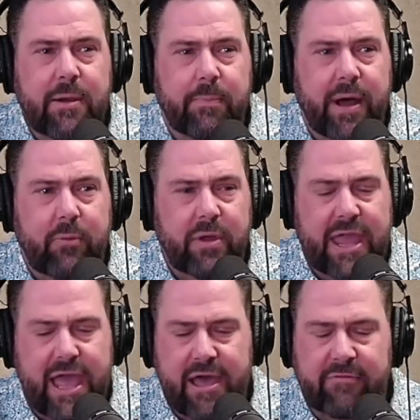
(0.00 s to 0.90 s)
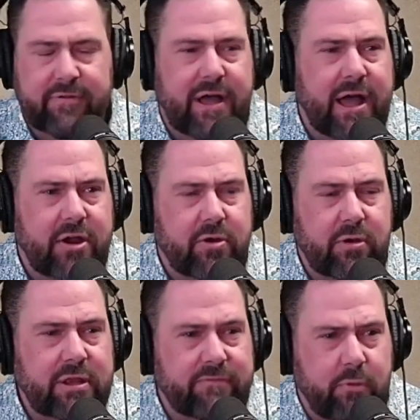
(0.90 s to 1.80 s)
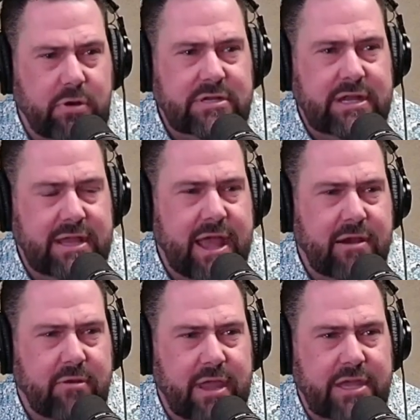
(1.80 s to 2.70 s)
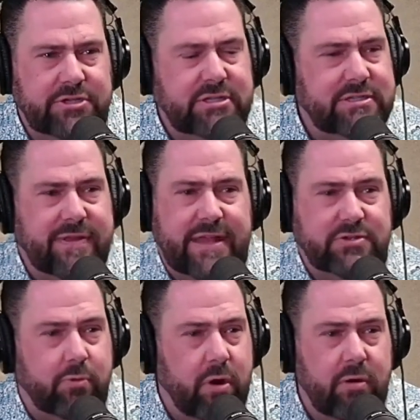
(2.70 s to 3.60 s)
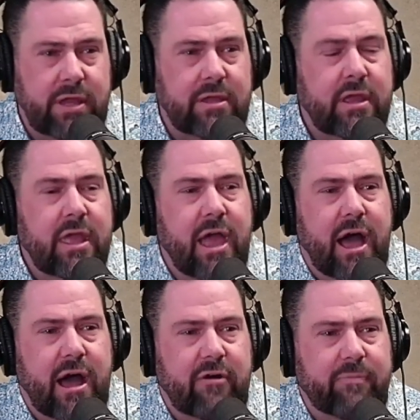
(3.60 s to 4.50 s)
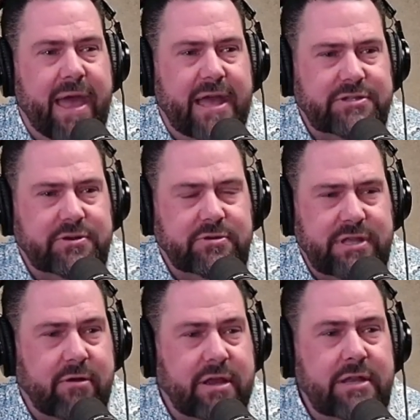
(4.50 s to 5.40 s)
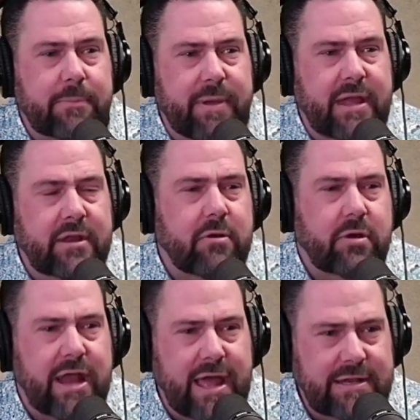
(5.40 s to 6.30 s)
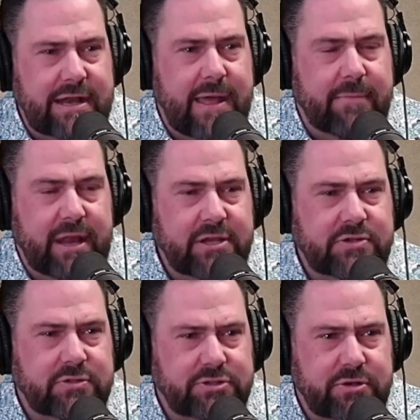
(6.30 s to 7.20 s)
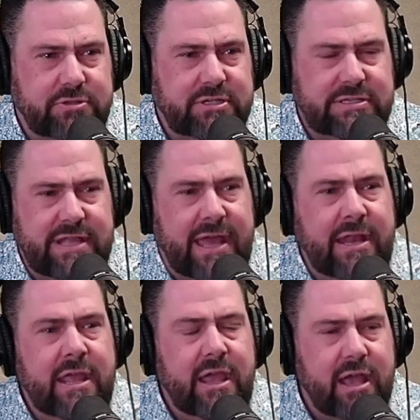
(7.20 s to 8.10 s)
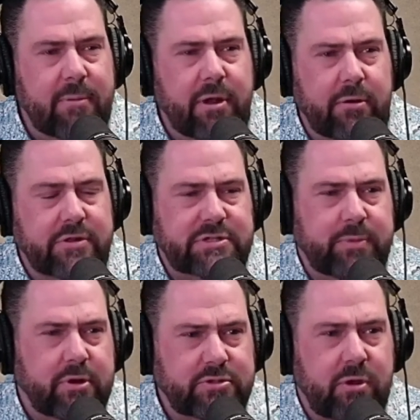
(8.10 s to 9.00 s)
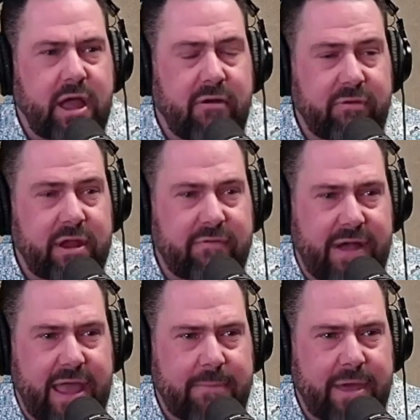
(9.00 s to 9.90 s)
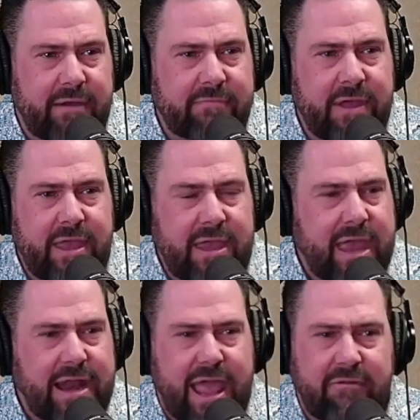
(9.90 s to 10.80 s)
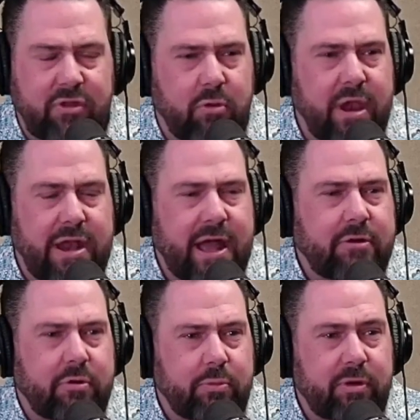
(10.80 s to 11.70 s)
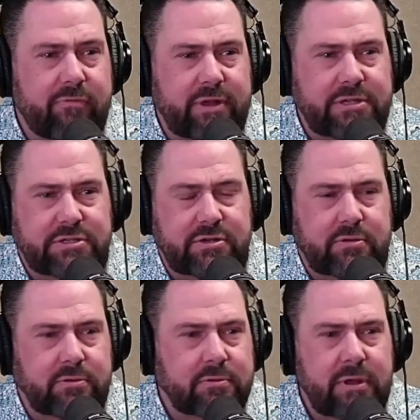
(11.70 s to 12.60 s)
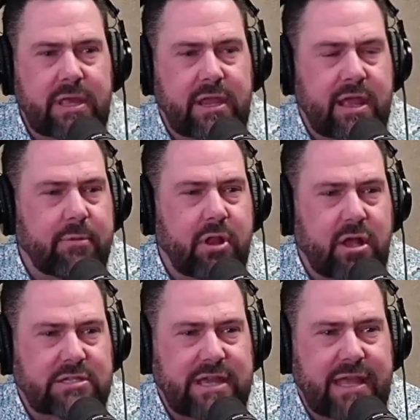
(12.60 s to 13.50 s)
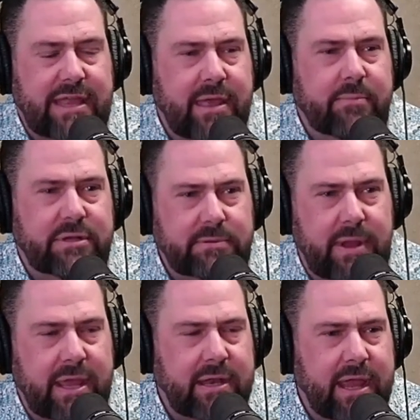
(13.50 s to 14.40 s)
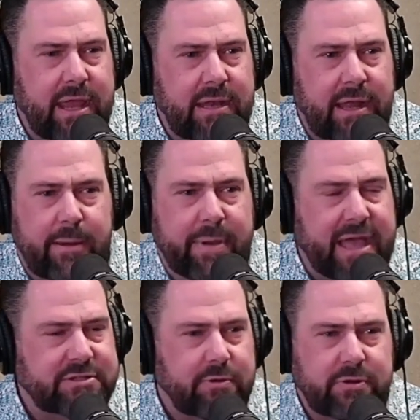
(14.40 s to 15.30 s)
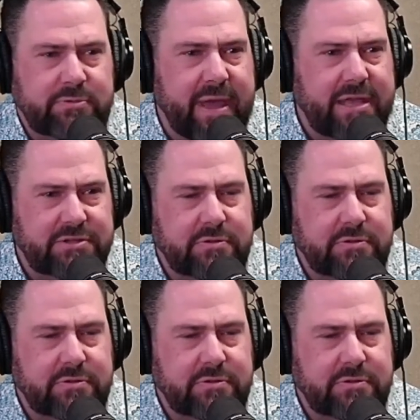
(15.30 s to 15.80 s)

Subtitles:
but we have currently 14 congregations, and that's growing, of pastors that are independent or non-denominational churches that come under the spiritual covering of IMF, and I have the great honor and privilege to come alongside them and pastor those pastors.